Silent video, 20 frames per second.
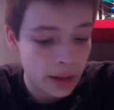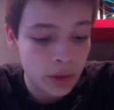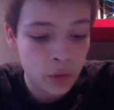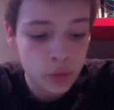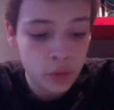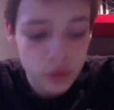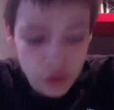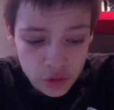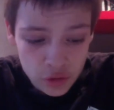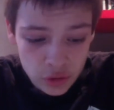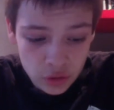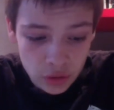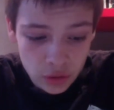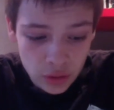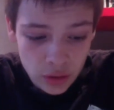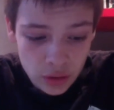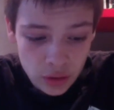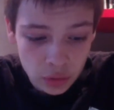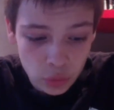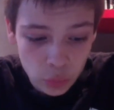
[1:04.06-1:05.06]

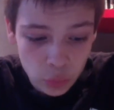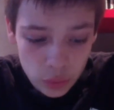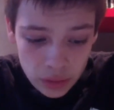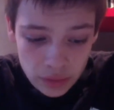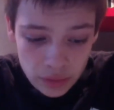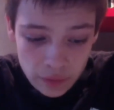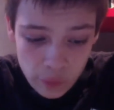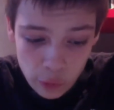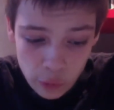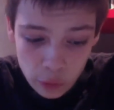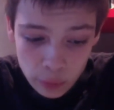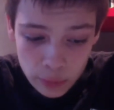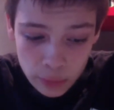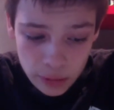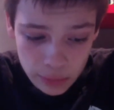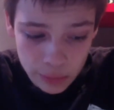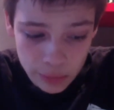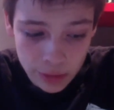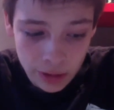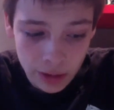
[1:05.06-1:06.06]
324
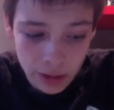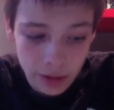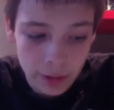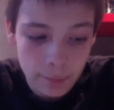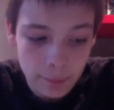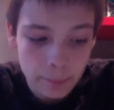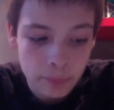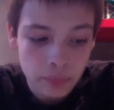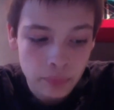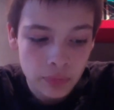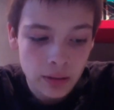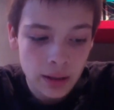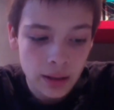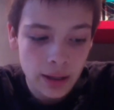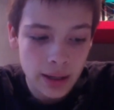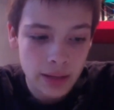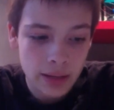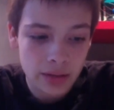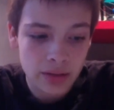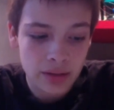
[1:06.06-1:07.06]
ppi,
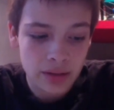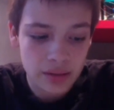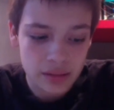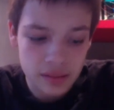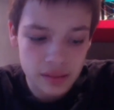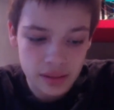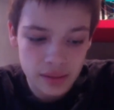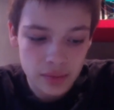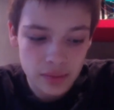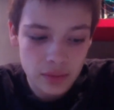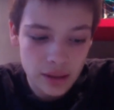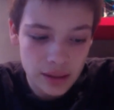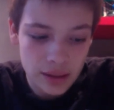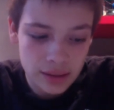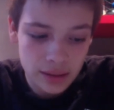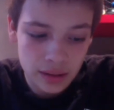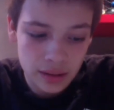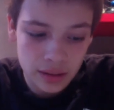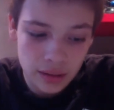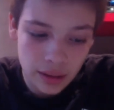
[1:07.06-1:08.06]
and the Nexus 7 has
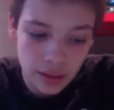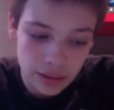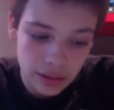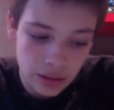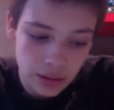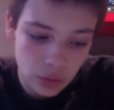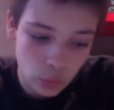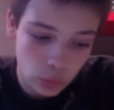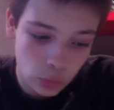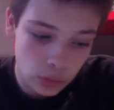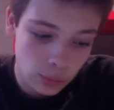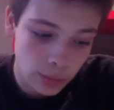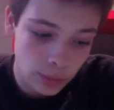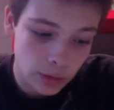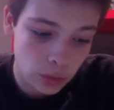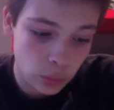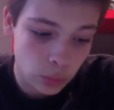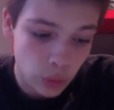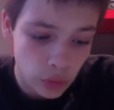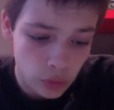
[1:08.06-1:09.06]
a 1920 by
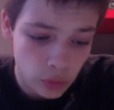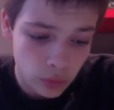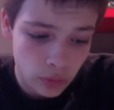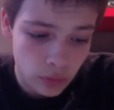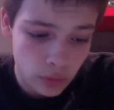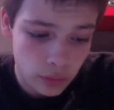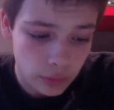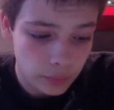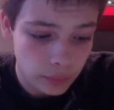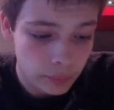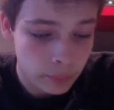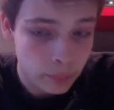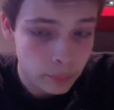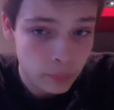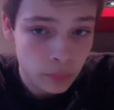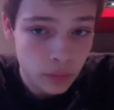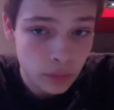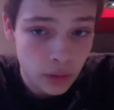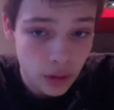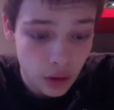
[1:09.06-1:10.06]

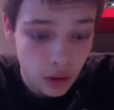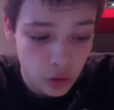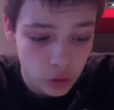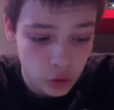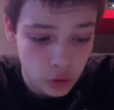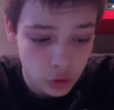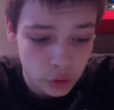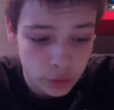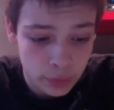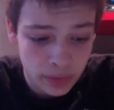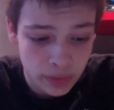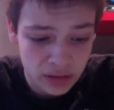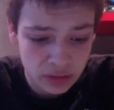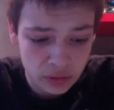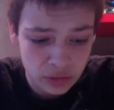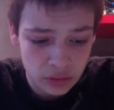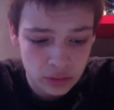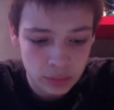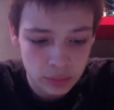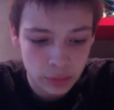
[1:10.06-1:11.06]
1200 pixel
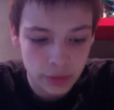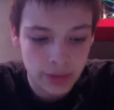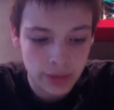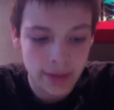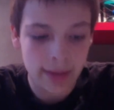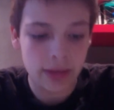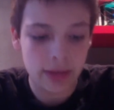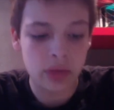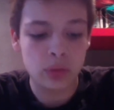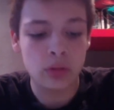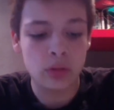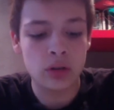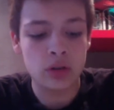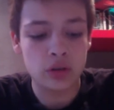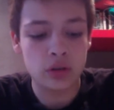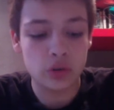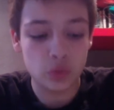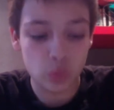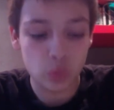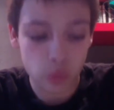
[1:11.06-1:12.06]
display at
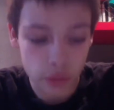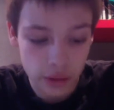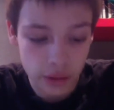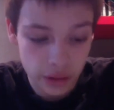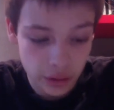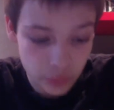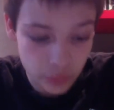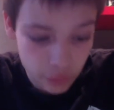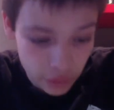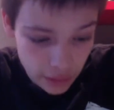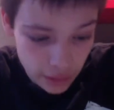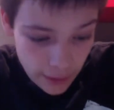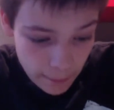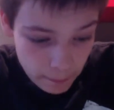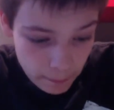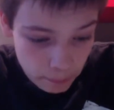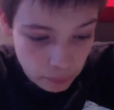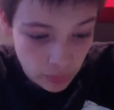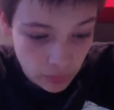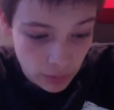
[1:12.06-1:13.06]
323
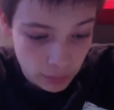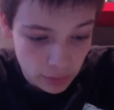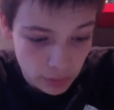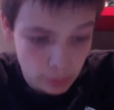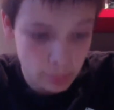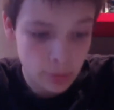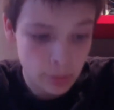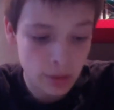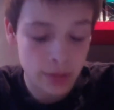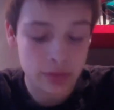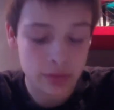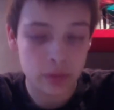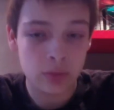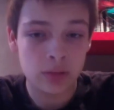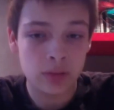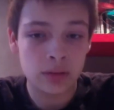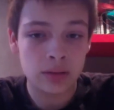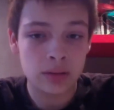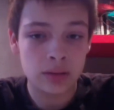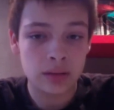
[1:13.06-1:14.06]
ppi. So as you
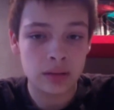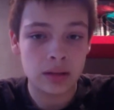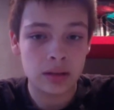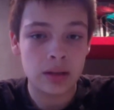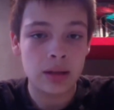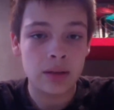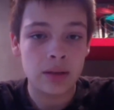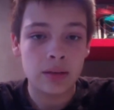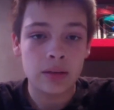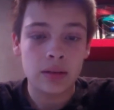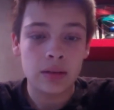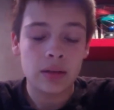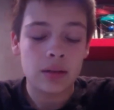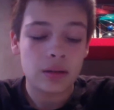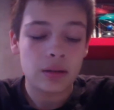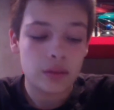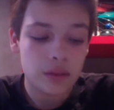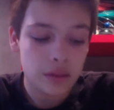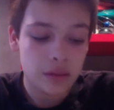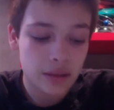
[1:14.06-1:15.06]
can see,
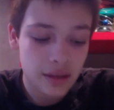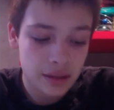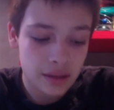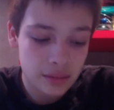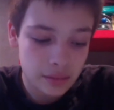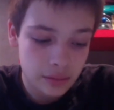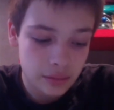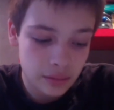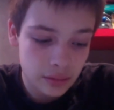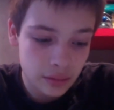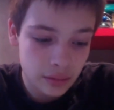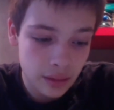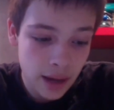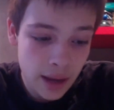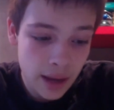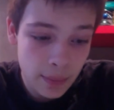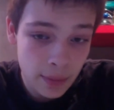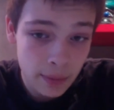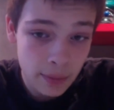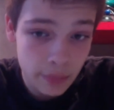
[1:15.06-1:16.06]
the next the
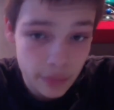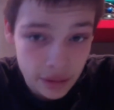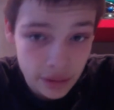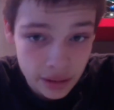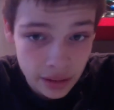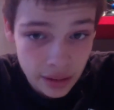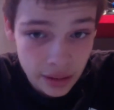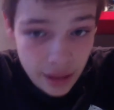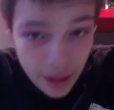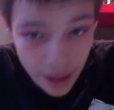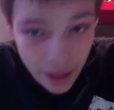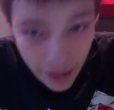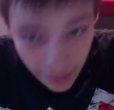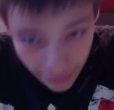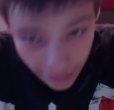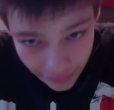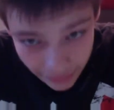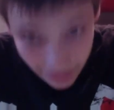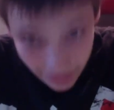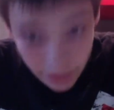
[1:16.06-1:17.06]
iPad Mini
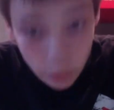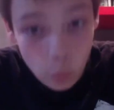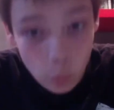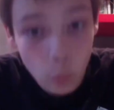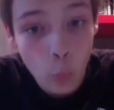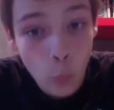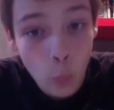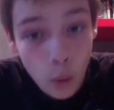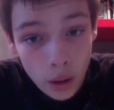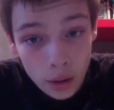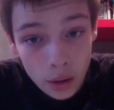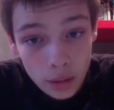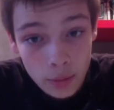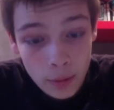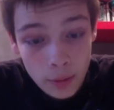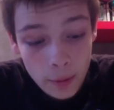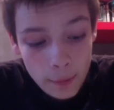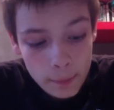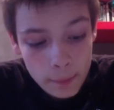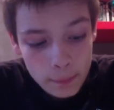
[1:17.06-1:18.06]
has one
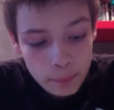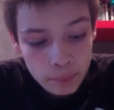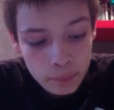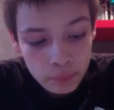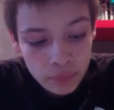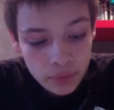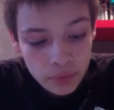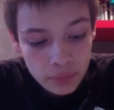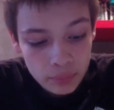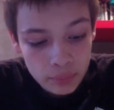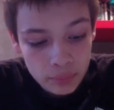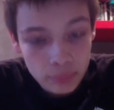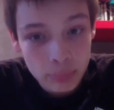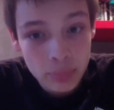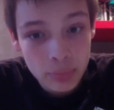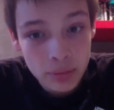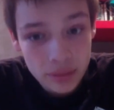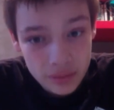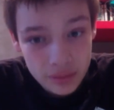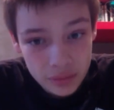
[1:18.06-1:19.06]

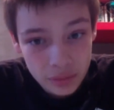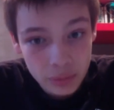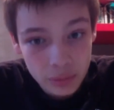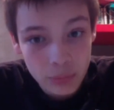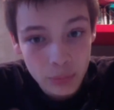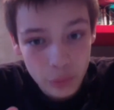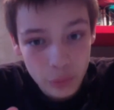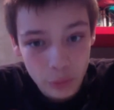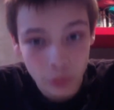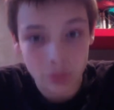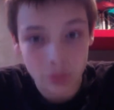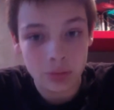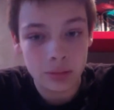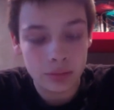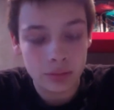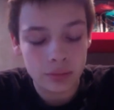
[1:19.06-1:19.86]
pixel more